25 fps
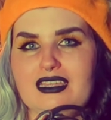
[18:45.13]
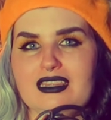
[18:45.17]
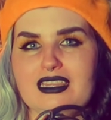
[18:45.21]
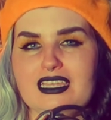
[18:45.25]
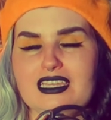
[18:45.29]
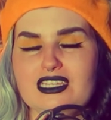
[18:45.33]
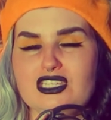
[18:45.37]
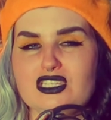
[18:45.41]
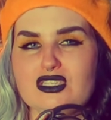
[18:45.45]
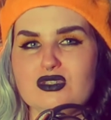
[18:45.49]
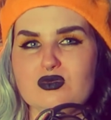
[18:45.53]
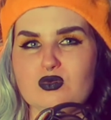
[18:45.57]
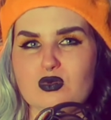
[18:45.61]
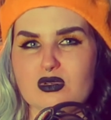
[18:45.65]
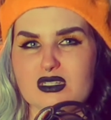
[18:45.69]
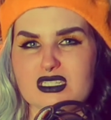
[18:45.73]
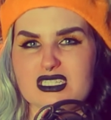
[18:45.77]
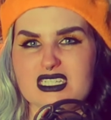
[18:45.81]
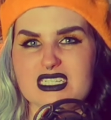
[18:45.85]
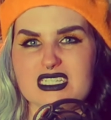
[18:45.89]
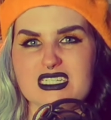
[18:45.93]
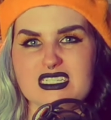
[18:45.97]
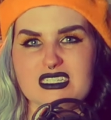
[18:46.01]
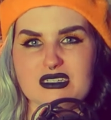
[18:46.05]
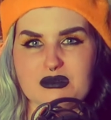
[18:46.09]
they just
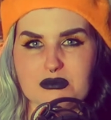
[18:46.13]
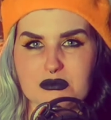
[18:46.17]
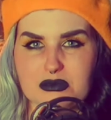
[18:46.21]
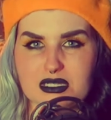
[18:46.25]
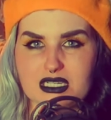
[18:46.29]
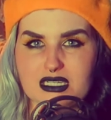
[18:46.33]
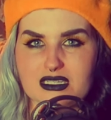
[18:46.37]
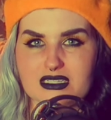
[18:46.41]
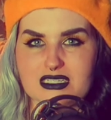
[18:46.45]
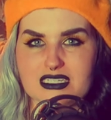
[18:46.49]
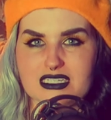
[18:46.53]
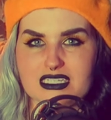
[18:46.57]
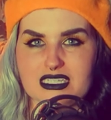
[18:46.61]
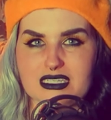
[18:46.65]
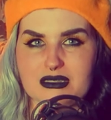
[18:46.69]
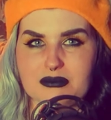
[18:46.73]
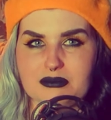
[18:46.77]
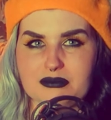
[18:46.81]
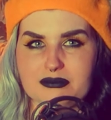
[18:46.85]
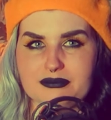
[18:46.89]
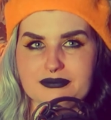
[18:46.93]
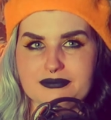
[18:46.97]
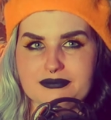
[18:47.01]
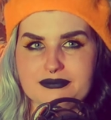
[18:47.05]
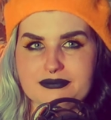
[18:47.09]
wanted to murder
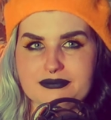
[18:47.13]
him.